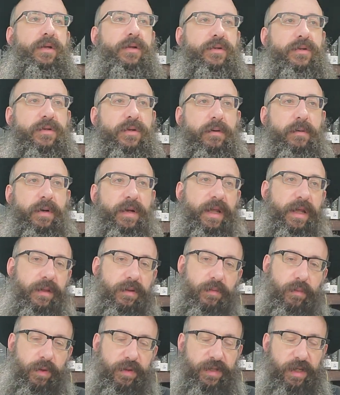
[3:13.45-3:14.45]
So
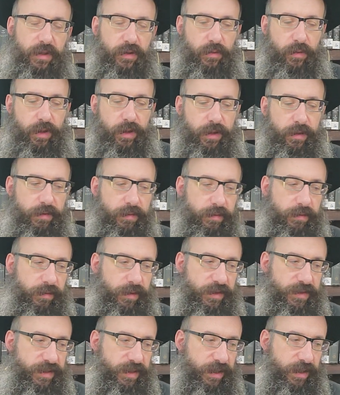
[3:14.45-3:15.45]
once I do it,
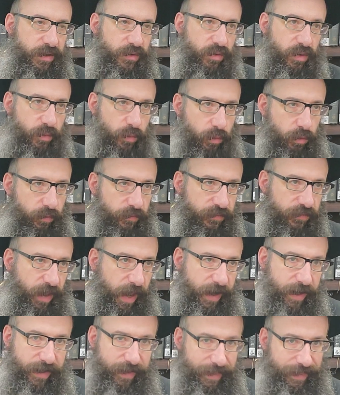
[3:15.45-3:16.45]
this thing is removed.
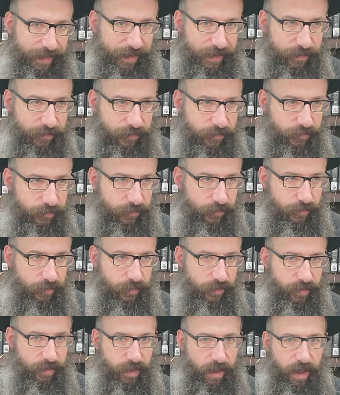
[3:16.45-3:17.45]
I could leave.
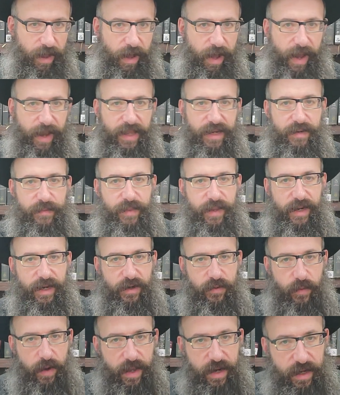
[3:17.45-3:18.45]
The item that I
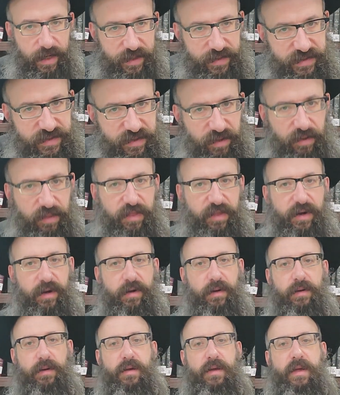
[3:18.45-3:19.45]
created is still
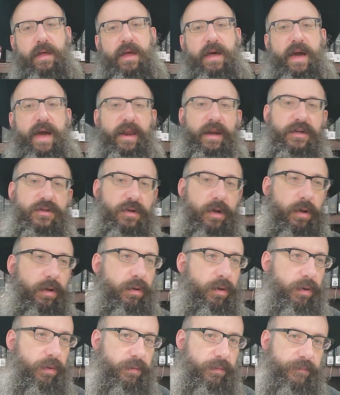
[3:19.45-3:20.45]
there, and it's all
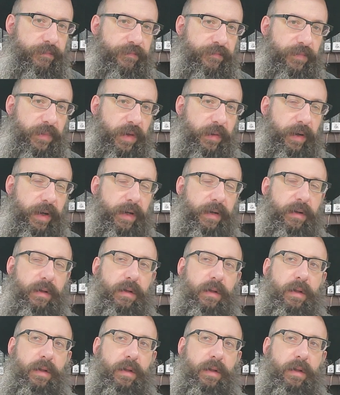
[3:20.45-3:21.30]
good, right?